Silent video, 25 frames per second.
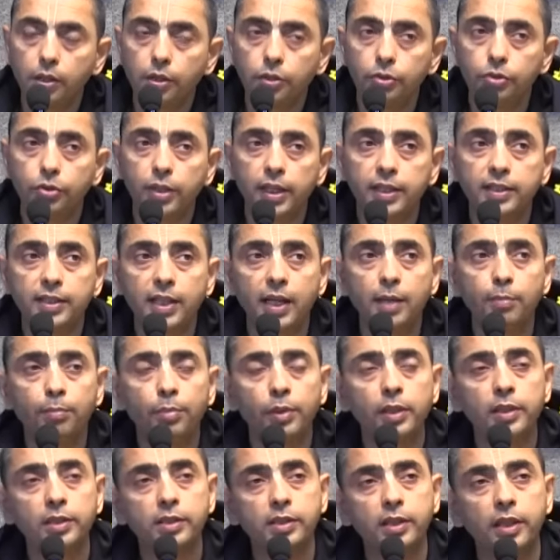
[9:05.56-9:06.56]
So,
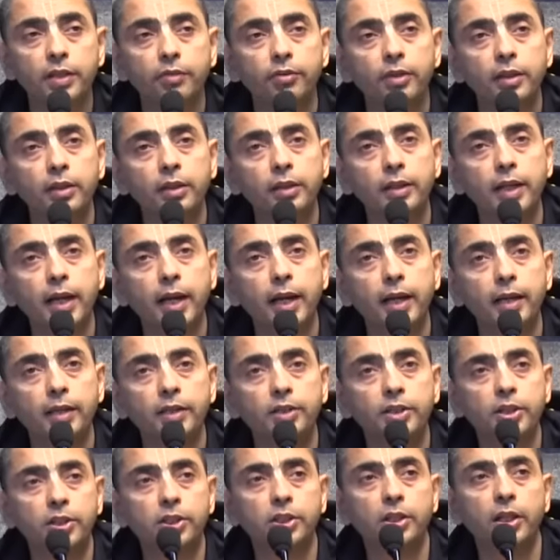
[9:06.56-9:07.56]
example is given
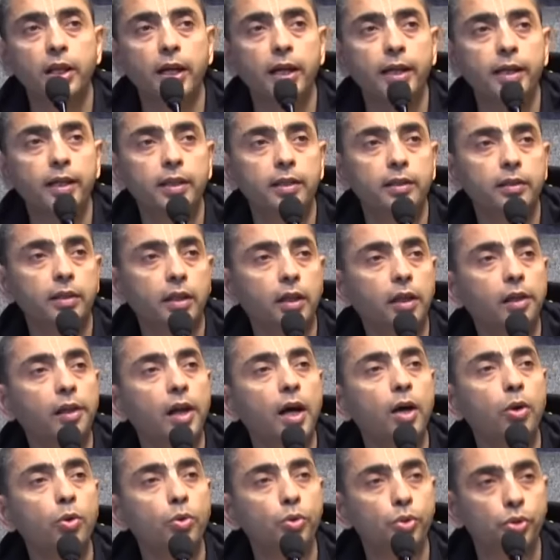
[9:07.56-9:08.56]
that just like the
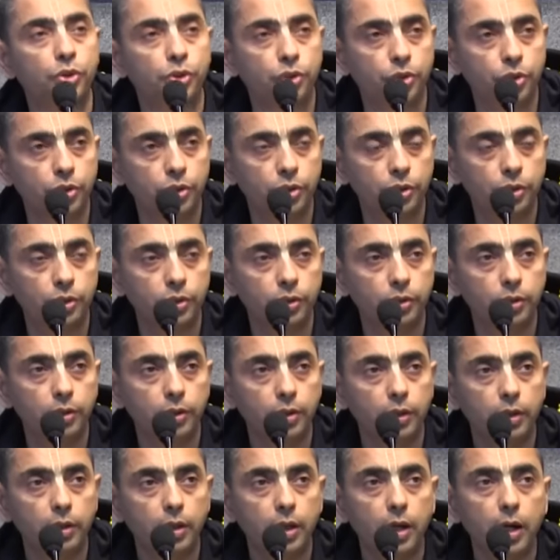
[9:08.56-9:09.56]
clouds
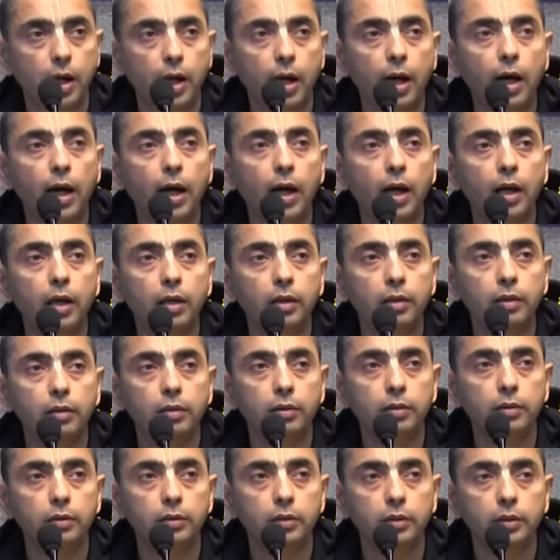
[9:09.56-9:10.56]
are
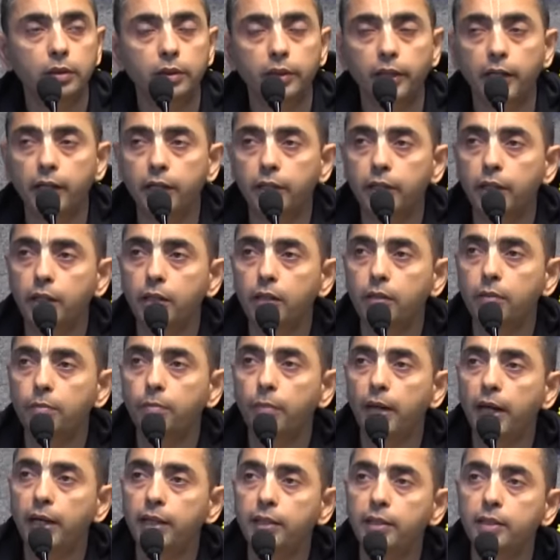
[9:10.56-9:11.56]
created
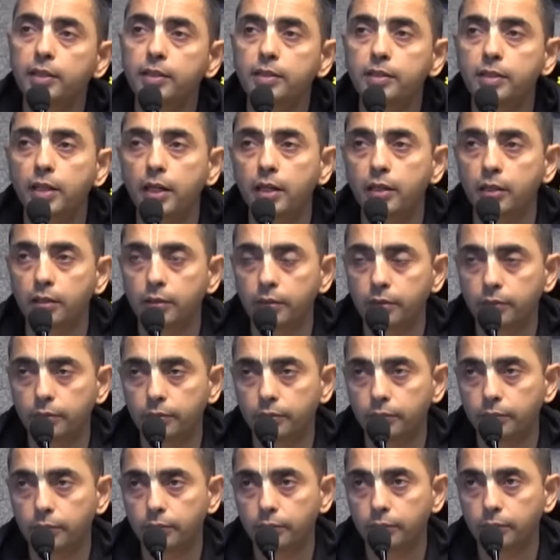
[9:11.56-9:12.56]
by the sun,
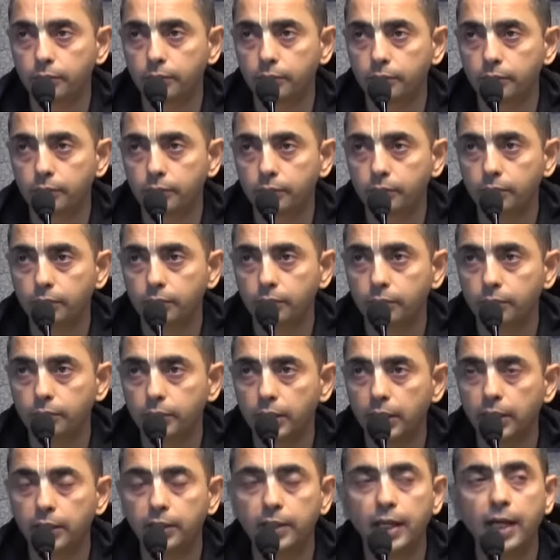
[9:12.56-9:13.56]

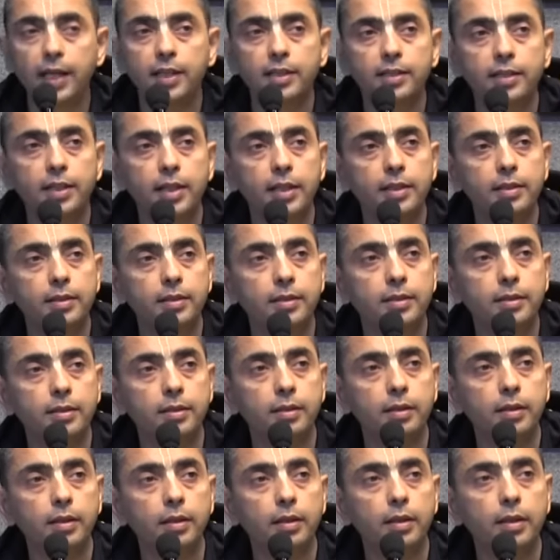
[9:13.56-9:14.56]
in that
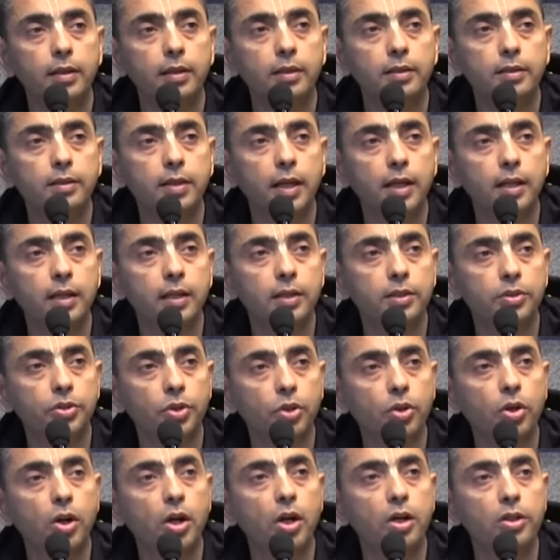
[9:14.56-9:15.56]
sense, sun is the
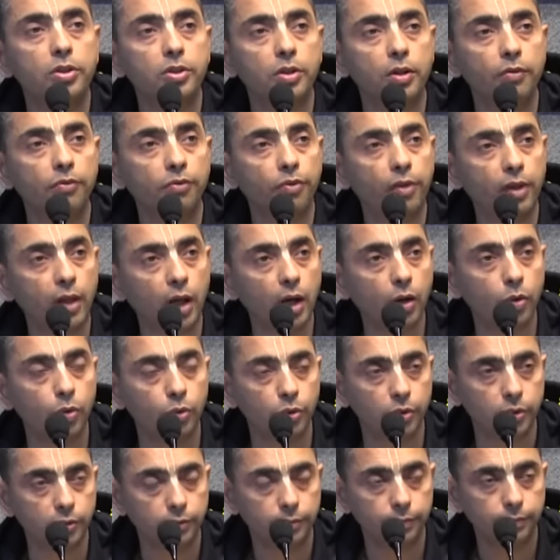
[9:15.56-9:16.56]
cause of
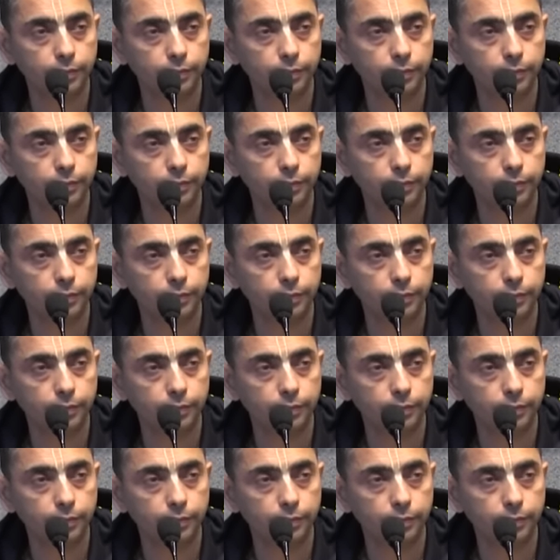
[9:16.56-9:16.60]
cloud.